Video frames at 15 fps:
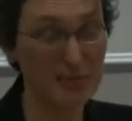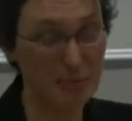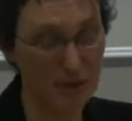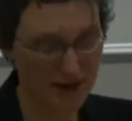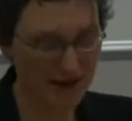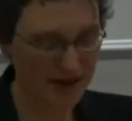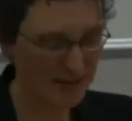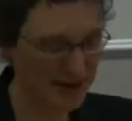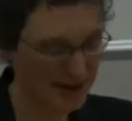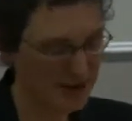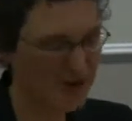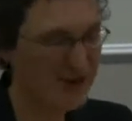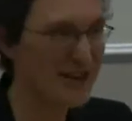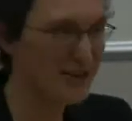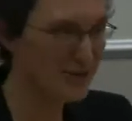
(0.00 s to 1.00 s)
by and make your
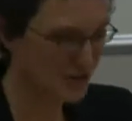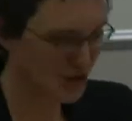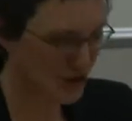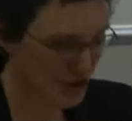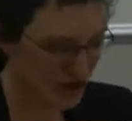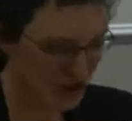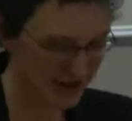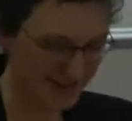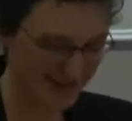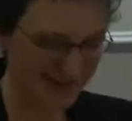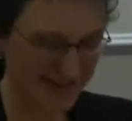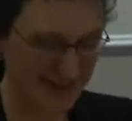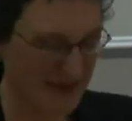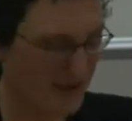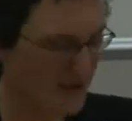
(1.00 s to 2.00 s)
tax returns and
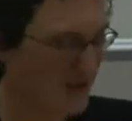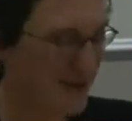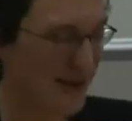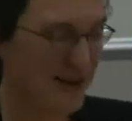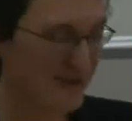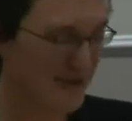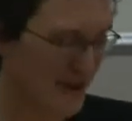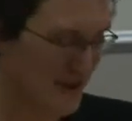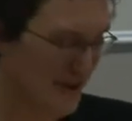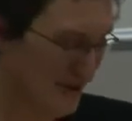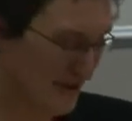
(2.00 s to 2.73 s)
fill out various